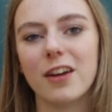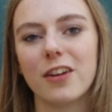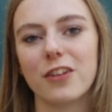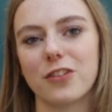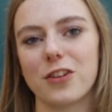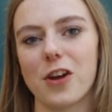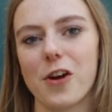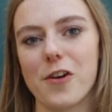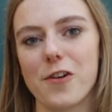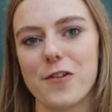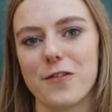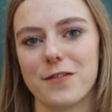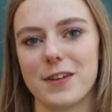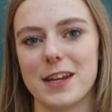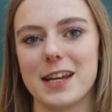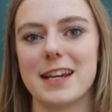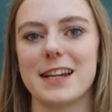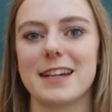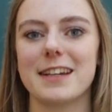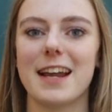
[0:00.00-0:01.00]
So
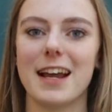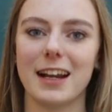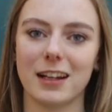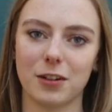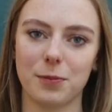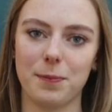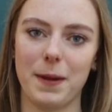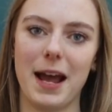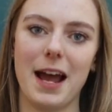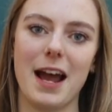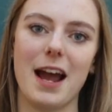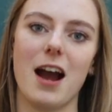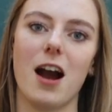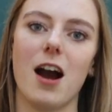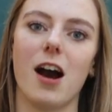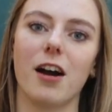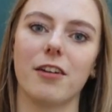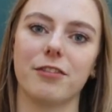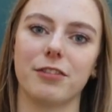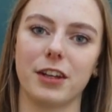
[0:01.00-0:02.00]
the next pair
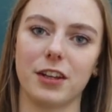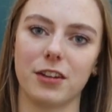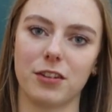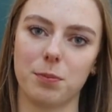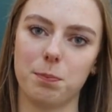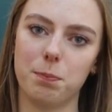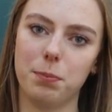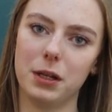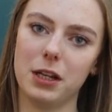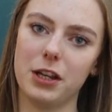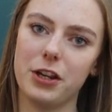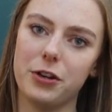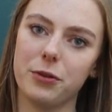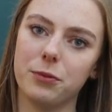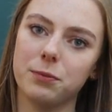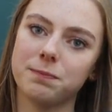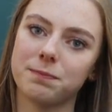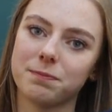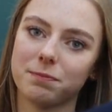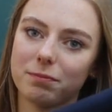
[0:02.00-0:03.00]
are these
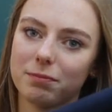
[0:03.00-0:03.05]
blue